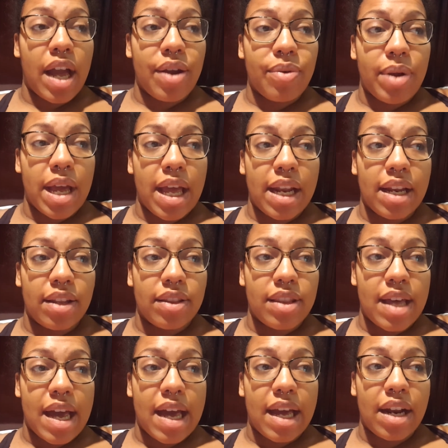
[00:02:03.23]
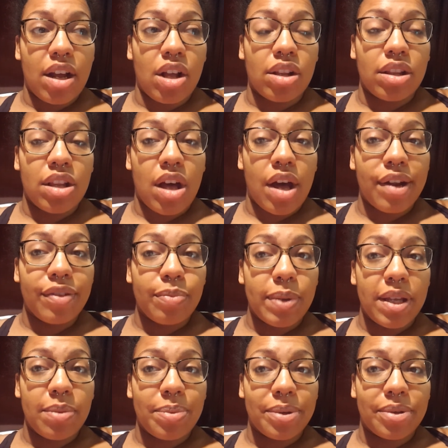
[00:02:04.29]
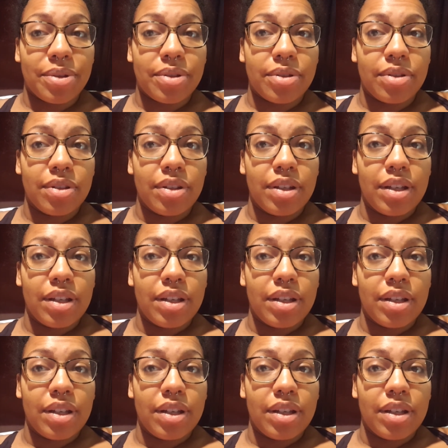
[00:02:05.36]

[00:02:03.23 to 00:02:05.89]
I read that a lot of people,